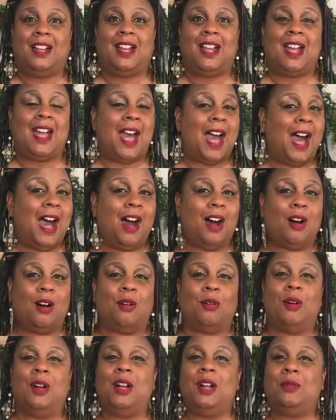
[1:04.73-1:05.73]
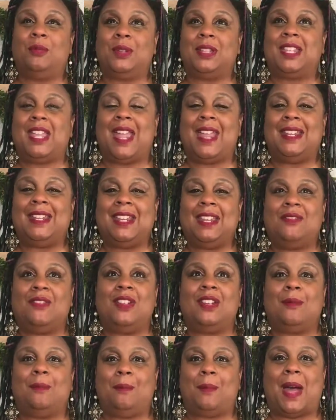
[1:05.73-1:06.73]
how. We can't
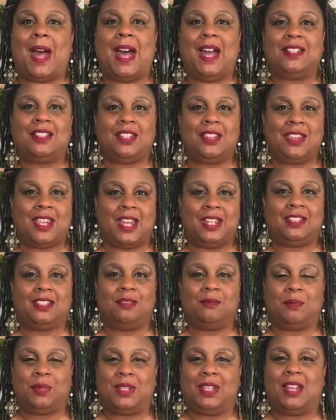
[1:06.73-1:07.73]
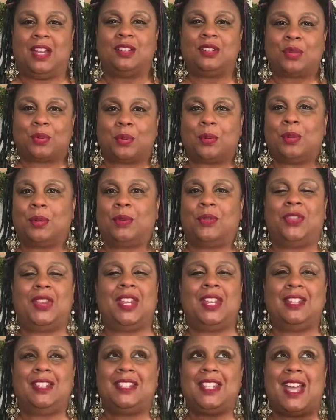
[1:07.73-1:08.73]
even imagine that it could be a true
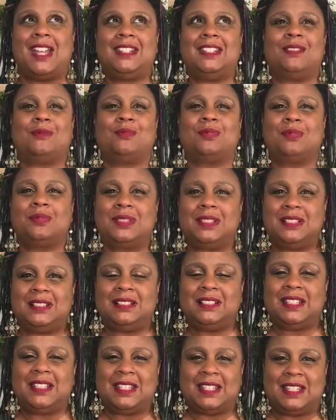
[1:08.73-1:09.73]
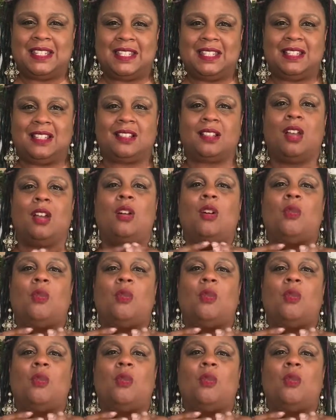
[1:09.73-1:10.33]
thing, yet it really is